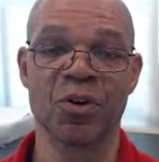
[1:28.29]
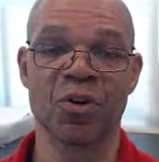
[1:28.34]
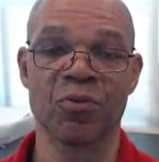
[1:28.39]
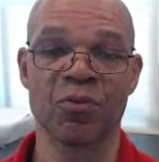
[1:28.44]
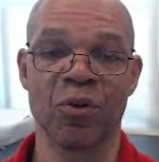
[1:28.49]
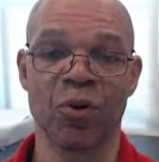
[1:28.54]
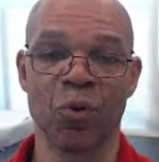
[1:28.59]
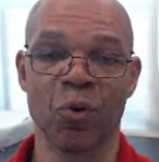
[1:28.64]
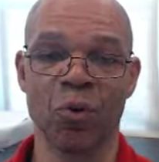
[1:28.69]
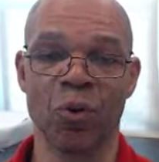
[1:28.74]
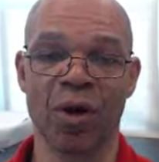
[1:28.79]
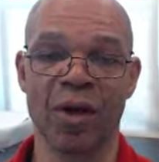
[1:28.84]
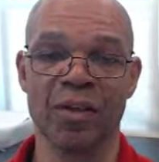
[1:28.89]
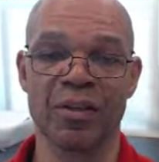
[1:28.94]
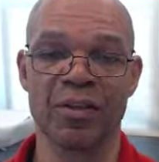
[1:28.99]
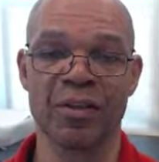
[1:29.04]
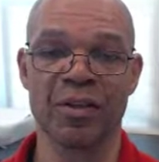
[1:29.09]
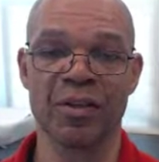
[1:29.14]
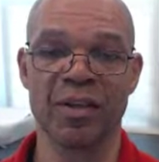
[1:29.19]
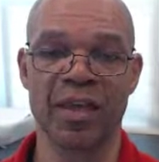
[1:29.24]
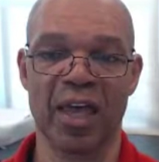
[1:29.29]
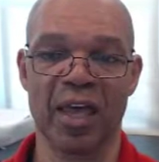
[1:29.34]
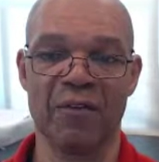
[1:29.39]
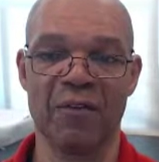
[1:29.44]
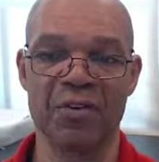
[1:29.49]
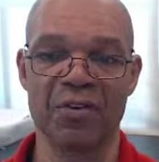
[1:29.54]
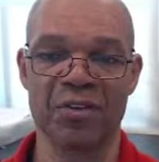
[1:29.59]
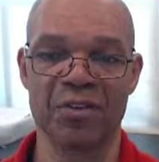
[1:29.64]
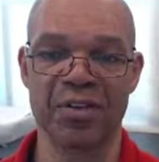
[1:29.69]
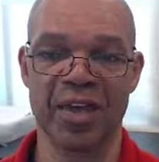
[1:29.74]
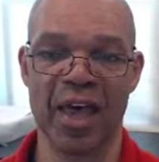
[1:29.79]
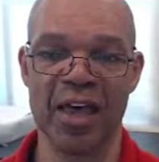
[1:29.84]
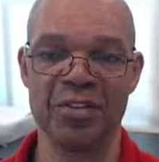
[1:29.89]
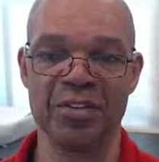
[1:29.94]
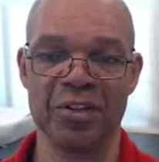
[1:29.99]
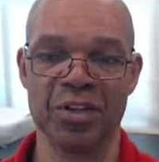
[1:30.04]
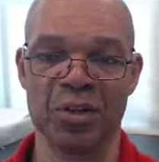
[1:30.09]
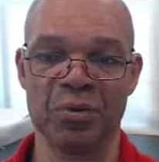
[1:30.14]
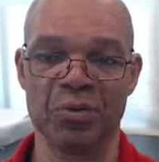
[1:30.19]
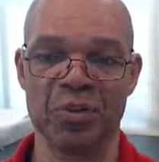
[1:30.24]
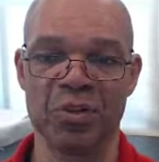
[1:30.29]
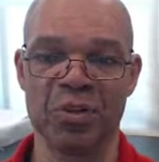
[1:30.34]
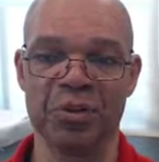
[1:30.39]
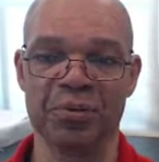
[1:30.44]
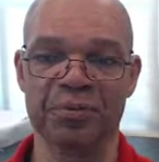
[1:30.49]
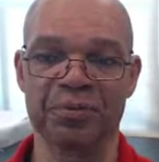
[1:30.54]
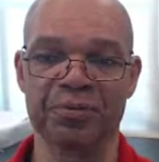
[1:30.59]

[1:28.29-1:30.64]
for what Canvas is asking you to do.